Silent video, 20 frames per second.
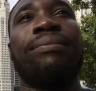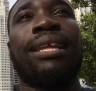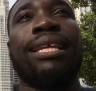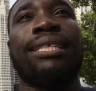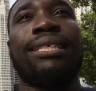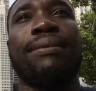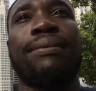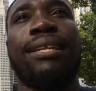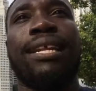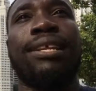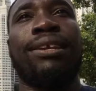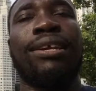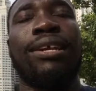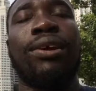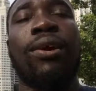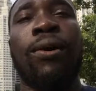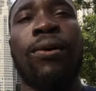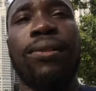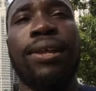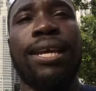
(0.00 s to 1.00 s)
It's something that you can
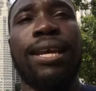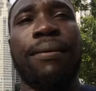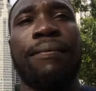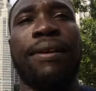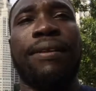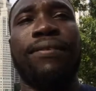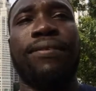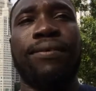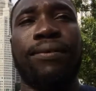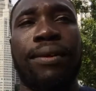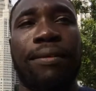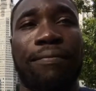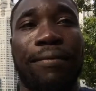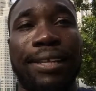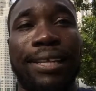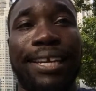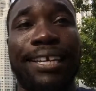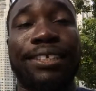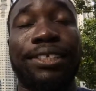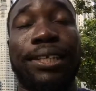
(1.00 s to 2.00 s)
only come in through
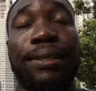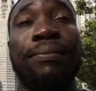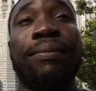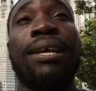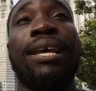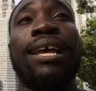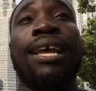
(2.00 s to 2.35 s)
invitation.